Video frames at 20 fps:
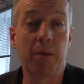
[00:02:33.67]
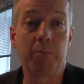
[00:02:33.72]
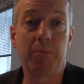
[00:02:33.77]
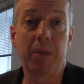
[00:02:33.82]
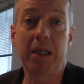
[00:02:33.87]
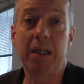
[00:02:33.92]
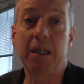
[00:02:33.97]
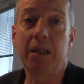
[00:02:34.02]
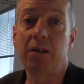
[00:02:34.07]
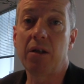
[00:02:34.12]

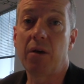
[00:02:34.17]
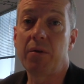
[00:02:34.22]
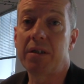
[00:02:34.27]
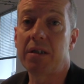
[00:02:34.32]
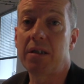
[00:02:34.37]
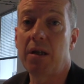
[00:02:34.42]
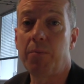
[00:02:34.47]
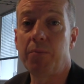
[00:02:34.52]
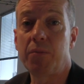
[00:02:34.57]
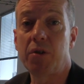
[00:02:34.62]
Making no
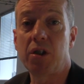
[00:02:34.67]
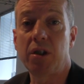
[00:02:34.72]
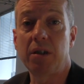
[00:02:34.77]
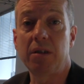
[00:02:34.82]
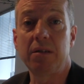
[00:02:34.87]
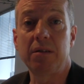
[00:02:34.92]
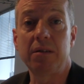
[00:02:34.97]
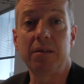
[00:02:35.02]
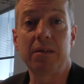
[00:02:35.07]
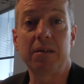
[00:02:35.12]

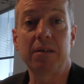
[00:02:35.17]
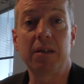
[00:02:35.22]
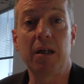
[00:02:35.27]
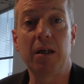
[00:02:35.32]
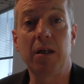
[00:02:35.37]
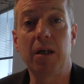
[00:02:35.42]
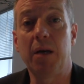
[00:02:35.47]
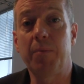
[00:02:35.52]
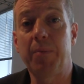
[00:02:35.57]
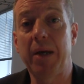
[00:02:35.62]
assumptions
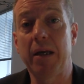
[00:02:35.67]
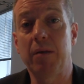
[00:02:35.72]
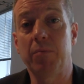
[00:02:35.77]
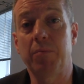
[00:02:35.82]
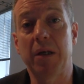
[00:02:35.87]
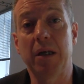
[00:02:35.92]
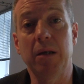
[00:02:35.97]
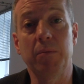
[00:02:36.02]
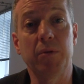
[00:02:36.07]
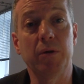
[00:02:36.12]
about
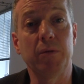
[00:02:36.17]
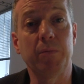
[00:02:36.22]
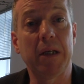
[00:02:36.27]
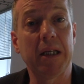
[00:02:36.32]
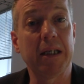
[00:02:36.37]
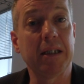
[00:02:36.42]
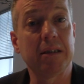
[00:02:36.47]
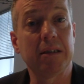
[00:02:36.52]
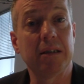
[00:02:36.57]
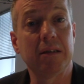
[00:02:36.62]
people,
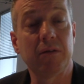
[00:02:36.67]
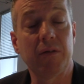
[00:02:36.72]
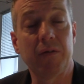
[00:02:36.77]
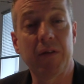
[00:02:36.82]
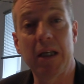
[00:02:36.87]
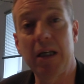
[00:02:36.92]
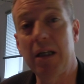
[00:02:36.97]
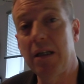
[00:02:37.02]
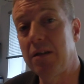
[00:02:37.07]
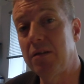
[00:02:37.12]
places or
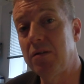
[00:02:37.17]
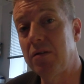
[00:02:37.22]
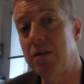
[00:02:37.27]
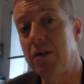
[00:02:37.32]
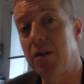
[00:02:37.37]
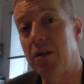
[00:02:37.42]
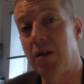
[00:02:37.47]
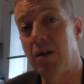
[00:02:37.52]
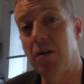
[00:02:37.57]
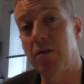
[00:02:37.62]
things,
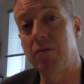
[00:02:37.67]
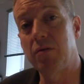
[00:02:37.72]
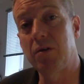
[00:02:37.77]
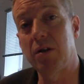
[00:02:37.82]
you know,